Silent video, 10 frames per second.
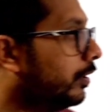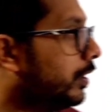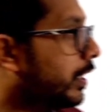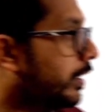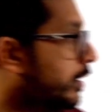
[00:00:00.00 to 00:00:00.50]

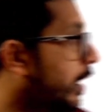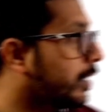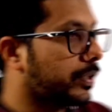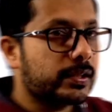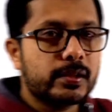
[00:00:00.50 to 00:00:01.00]
This
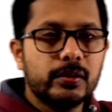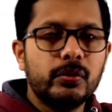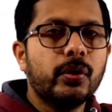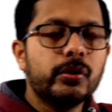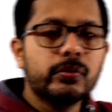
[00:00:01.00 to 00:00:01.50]
x-axis.
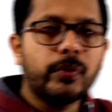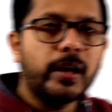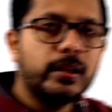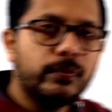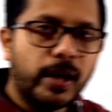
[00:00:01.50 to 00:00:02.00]
You have to
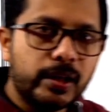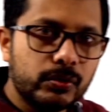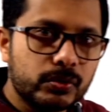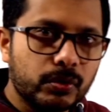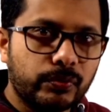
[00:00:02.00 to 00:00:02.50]
find the
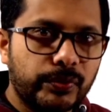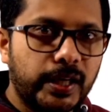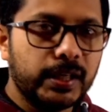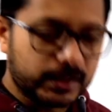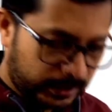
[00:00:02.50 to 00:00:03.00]
values of
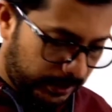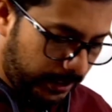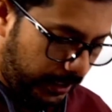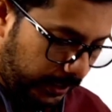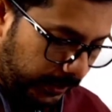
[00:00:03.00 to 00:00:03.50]
x
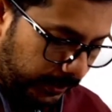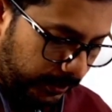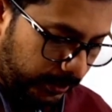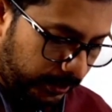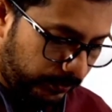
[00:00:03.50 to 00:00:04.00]

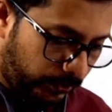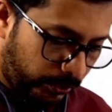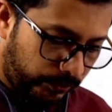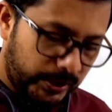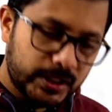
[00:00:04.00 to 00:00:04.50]

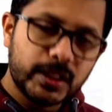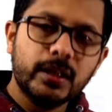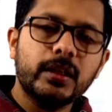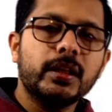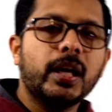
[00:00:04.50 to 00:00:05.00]
for which
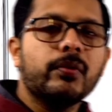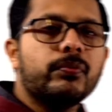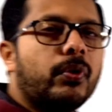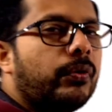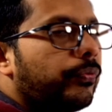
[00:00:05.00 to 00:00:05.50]

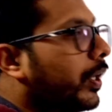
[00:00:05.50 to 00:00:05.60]
f of